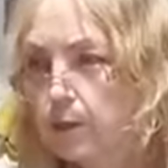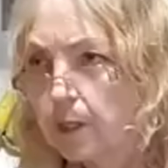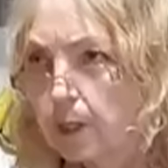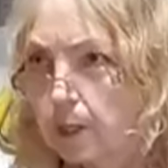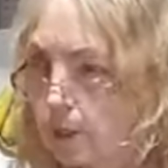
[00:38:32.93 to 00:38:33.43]
oh
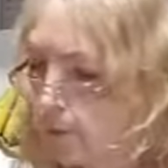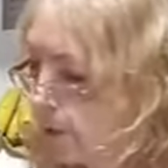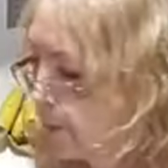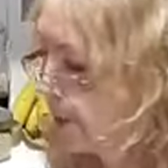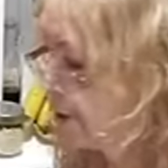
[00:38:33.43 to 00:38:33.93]
yeah, that
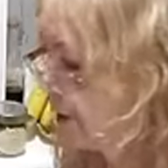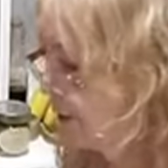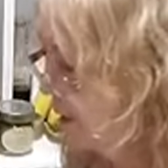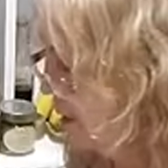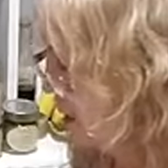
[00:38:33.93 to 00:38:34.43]
would be
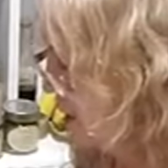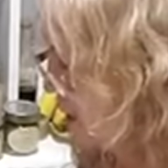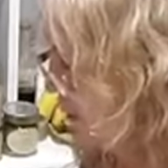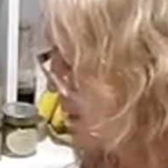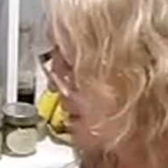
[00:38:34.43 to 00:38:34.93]
good.
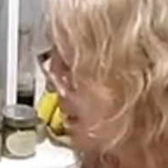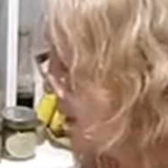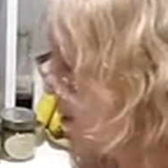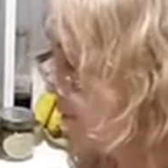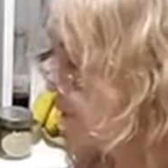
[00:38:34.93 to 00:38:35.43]
And
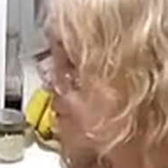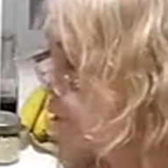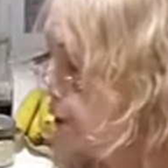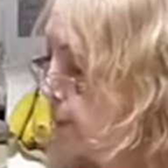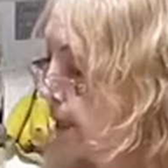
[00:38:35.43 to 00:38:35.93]
healthy
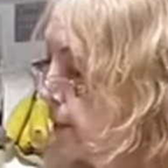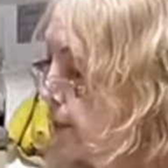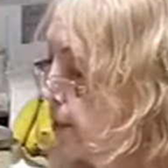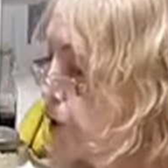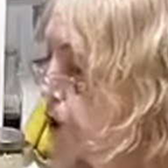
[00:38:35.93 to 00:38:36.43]
for you,
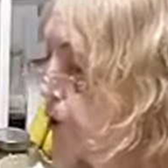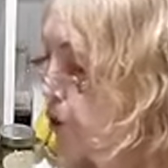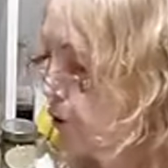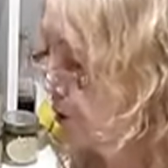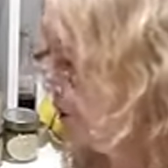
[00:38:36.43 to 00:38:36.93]
because the
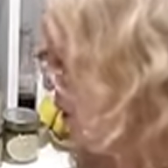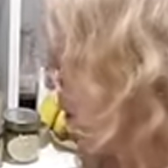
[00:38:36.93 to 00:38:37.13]
ginger,